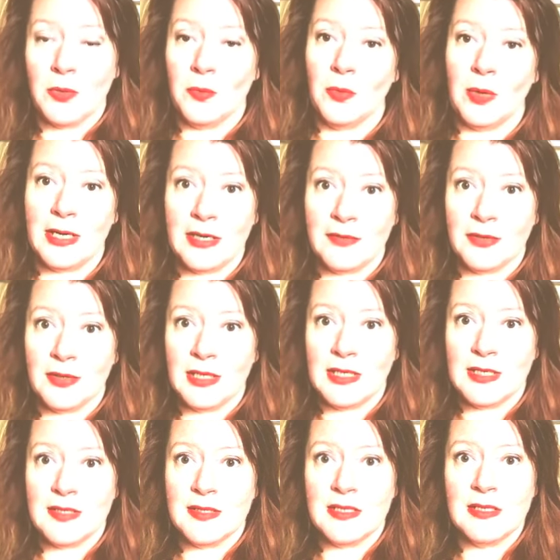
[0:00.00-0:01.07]
or whatever it
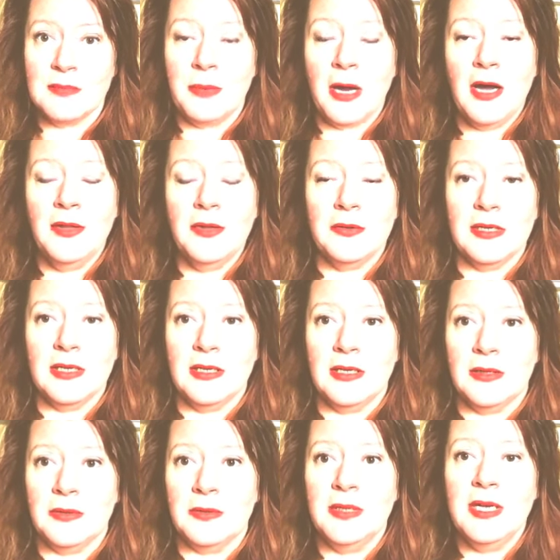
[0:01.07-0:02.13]
is that's bothering
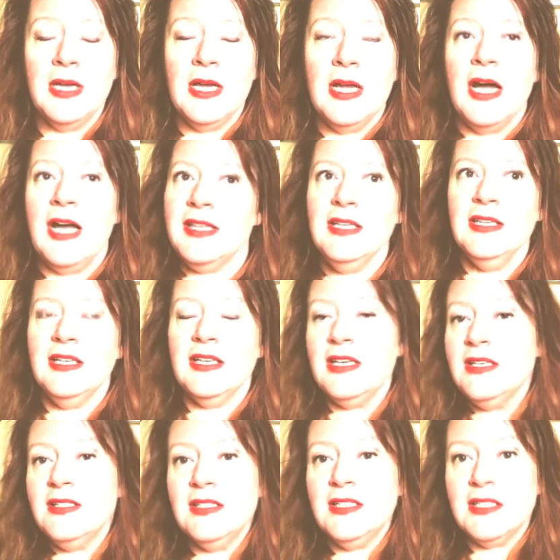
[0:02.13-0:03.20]
you. I think the
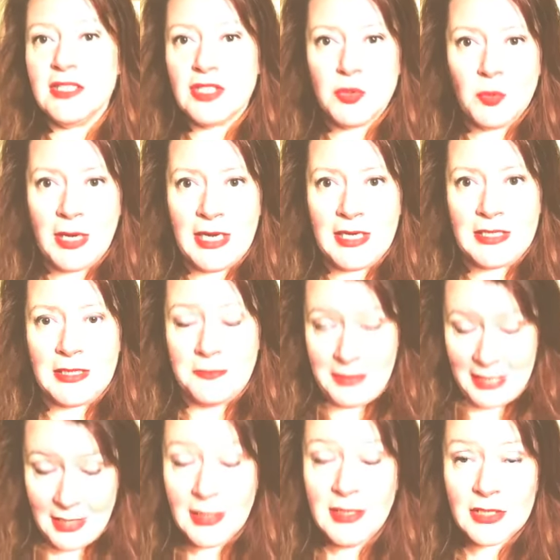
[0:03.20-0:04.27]
easiest way to
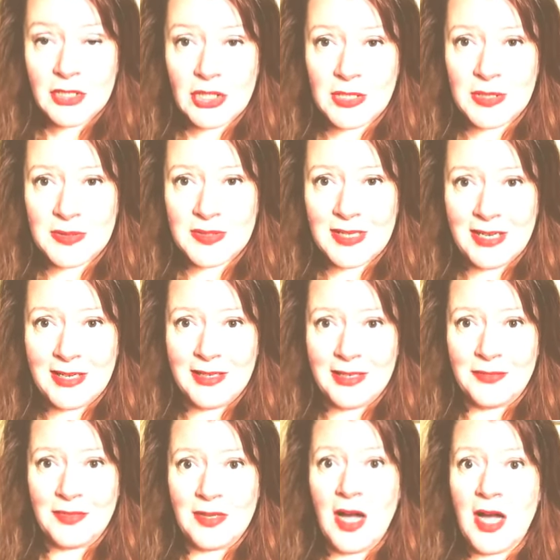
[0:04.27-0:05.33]
manage those
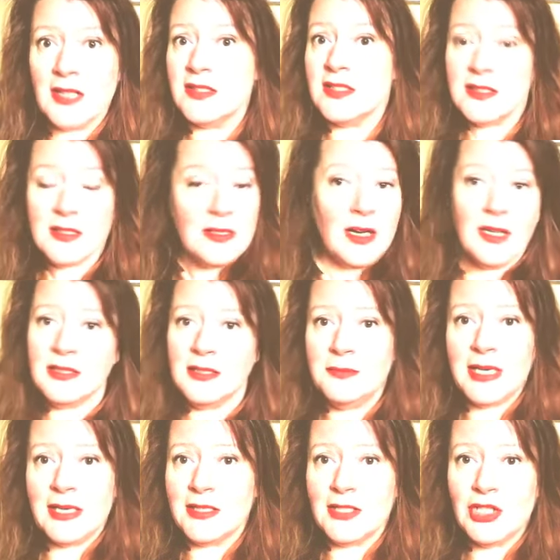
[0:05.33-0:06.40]
negative thoughts is not to
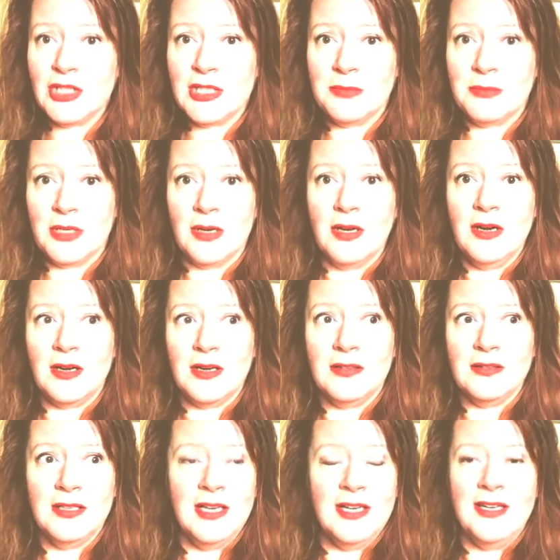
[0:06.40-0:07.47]
manage them at all.
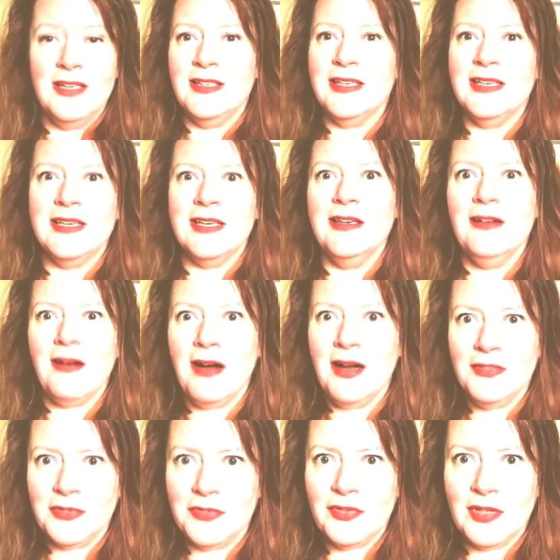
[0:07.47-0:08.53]
Like, get
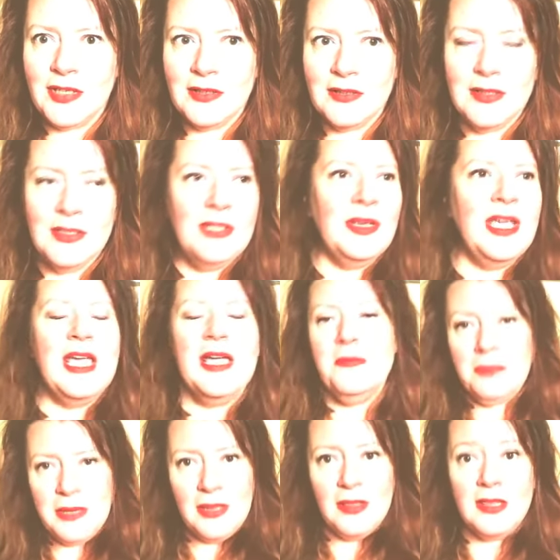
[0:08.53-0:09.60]
off of it. You
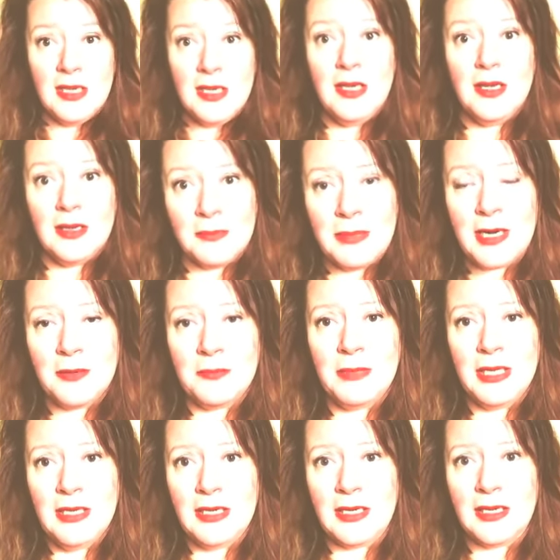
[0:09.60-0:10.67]
can't be thinking about
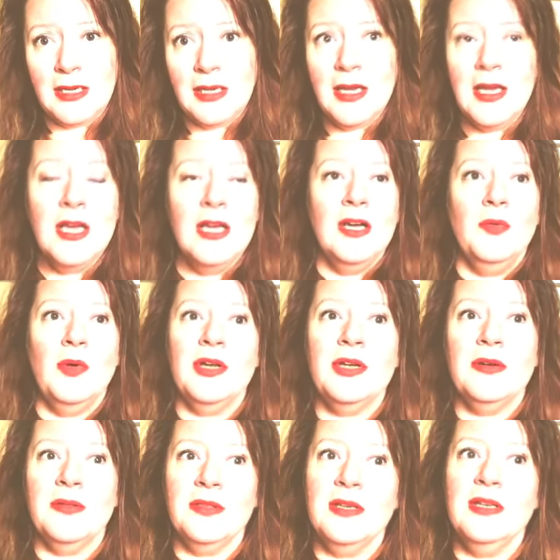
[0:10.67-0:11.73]
money while
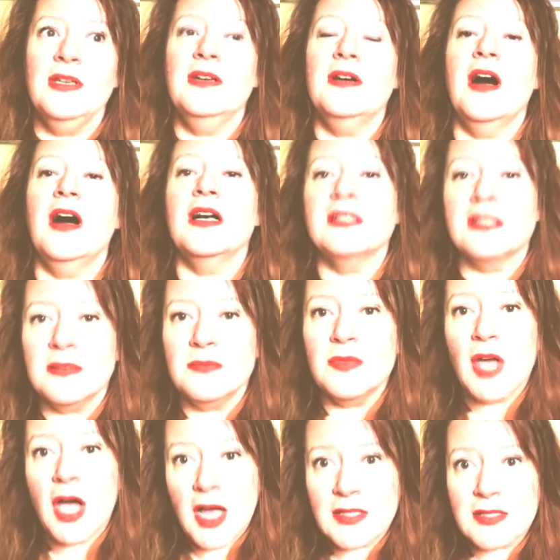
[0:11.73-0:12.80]
you're thinking awesome
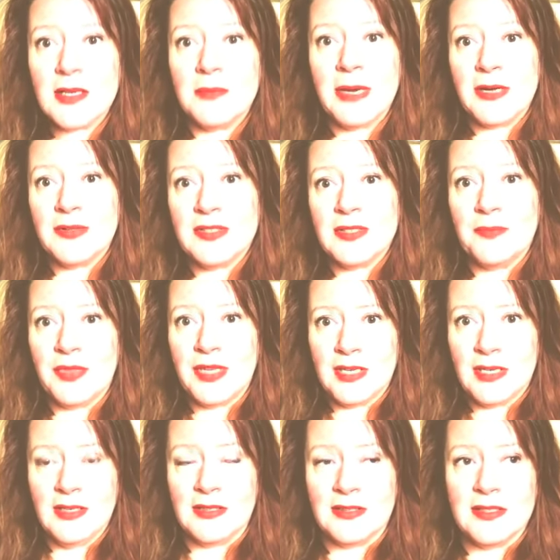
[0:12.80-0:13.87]
thoughts about something
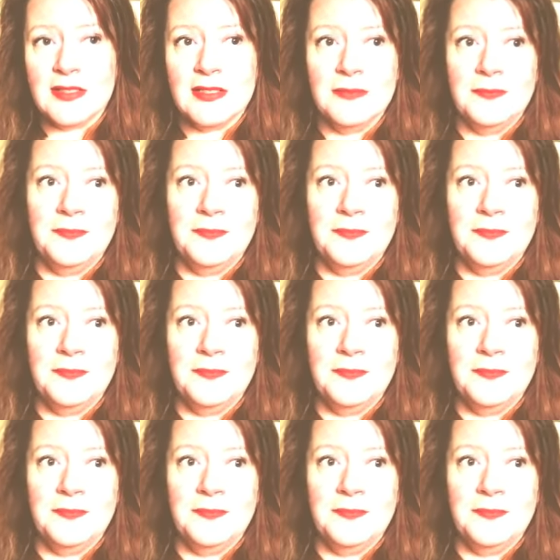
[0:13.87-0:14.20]
else.